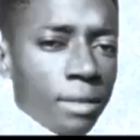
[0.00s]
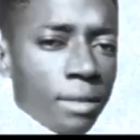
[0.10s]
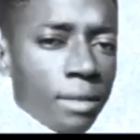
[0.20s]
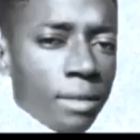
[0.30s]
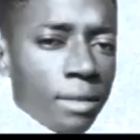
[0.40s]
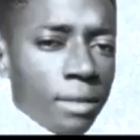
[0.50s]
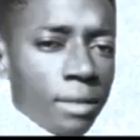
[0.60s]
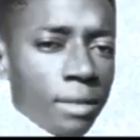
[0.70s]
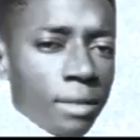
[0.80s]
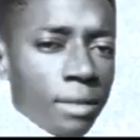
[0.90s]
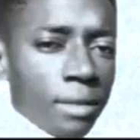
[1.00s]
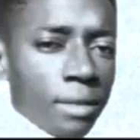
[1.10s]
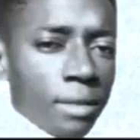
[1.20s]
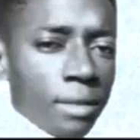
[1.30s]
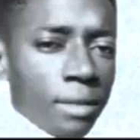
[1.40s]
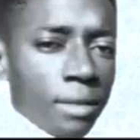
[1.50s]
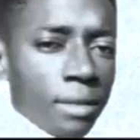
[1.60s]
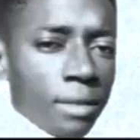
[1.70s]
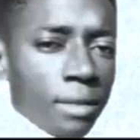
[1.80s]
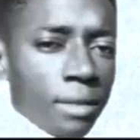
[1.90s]

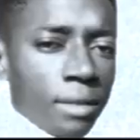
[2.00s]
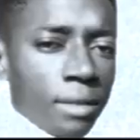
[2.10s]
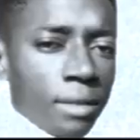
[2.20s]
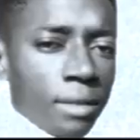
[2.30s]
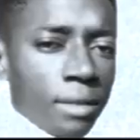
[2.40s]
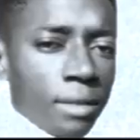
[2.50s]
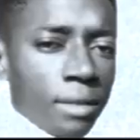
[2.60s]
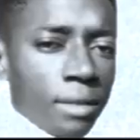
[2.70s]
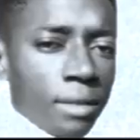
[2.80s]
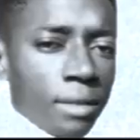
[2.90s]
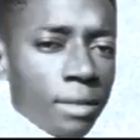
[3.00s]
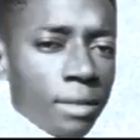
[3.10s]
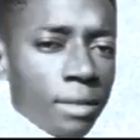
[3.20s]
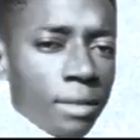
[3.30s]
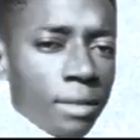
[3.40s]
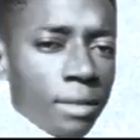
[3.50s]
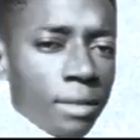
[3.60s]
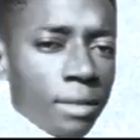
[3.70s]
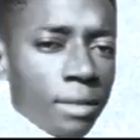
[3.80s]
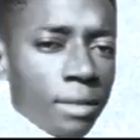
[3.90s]

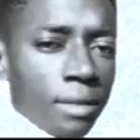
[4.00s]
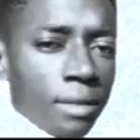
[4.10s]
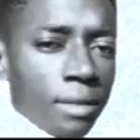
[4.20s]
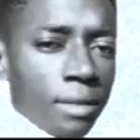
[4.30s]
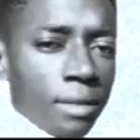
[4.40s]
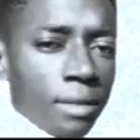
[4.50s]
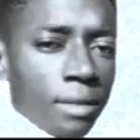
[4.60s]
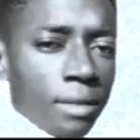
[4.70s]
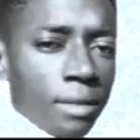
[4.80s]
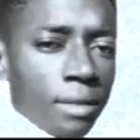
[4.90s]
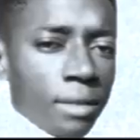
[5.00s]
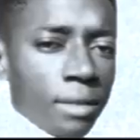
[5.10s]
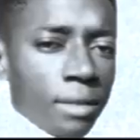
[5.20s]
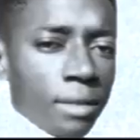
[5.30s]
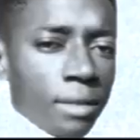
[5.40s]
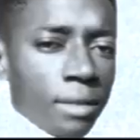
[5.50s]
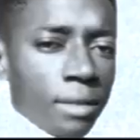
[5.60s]
No words are spoken by the person on screen.